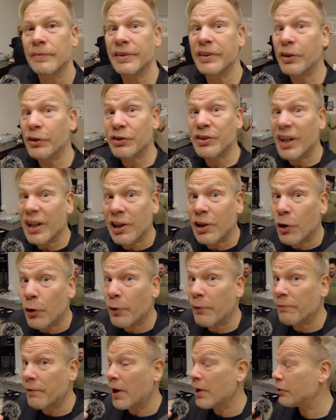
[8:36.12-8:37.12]
There's a lot
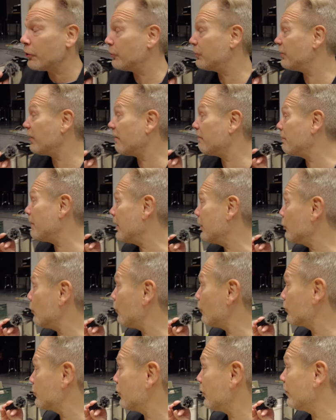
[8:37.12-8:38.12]
of other stuff being
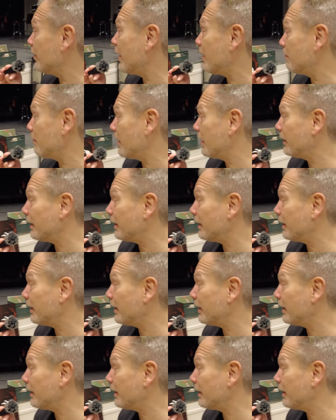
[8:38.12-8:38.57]
auctioned up,